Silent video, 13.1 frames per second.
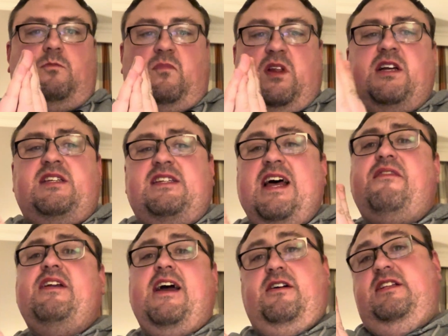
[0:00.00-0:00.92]
a
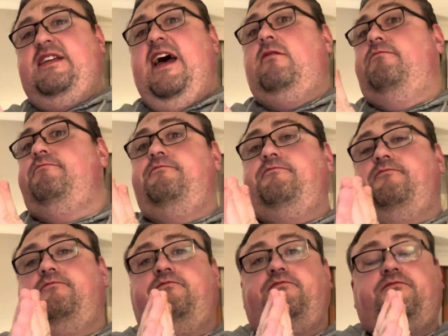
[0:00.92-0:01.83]
7 out of 10.
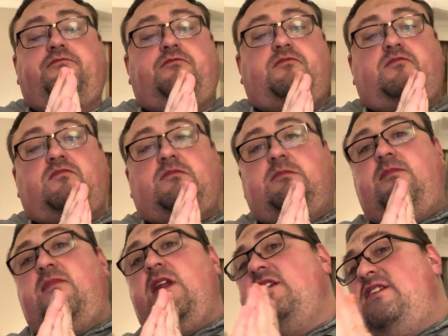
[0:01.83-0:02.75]

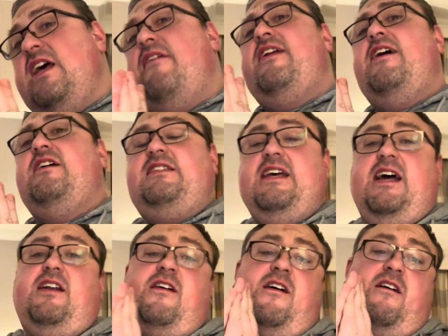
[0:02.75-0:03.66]
A 7 out of
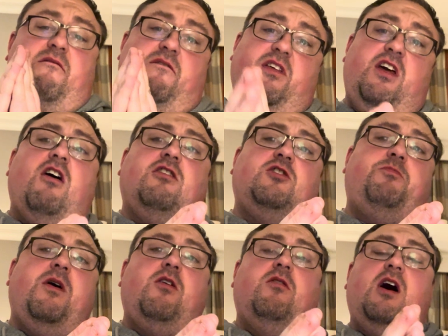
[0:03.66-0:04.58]
10 for the
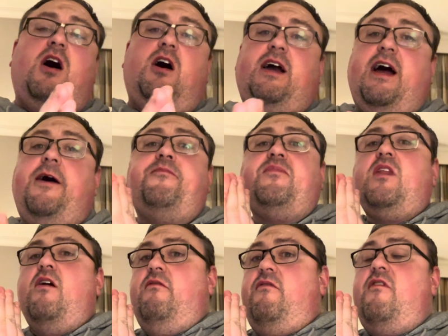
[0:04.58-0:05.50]
OXBO Lager
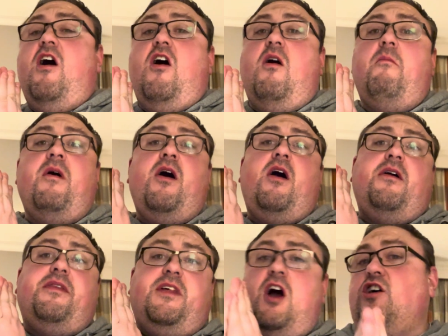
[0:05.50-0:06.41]
from
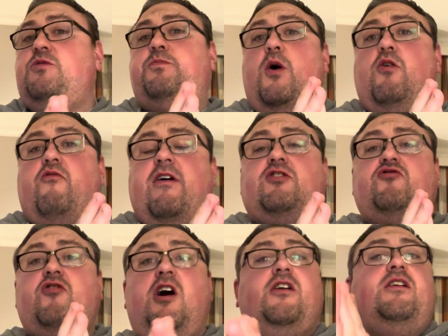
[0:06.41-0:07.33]
the OXBO
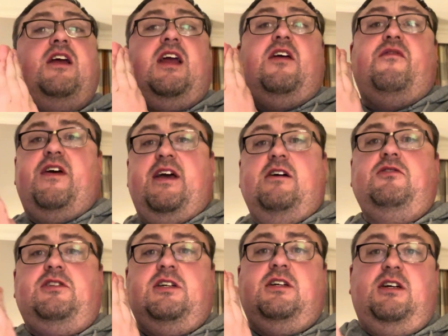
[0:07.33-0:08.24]
restaurant in the
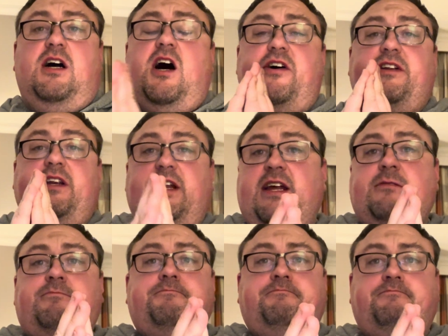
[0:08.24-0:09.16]
Hilton Garden
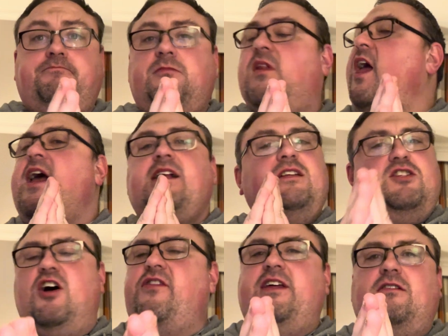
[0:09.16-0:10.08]
Inn.
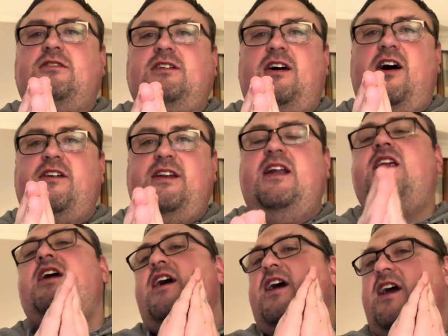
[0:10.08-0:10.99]
Not the Hilton Garden
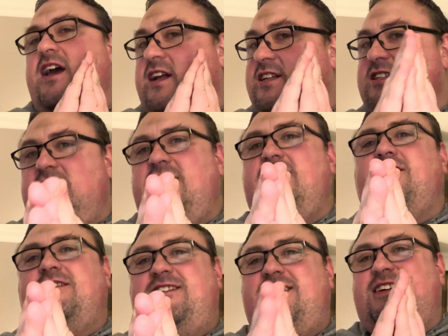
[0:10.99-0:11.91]
Inn, it's the
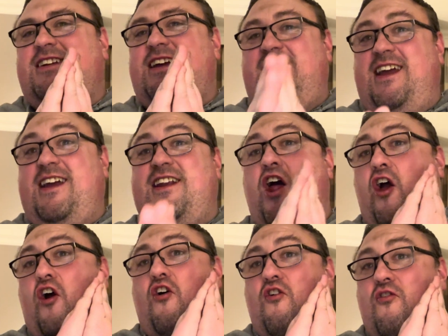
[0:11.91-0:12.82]
Hilton in
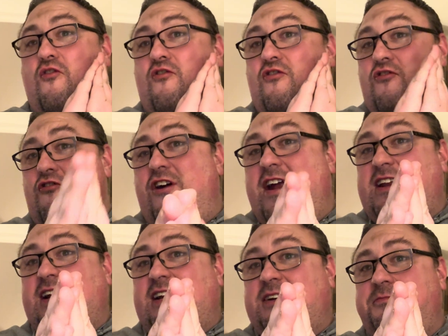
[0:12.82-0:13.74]

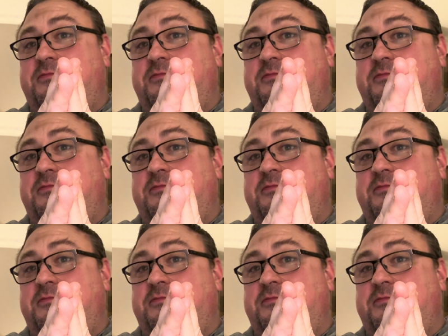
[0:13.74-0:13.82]
Reading.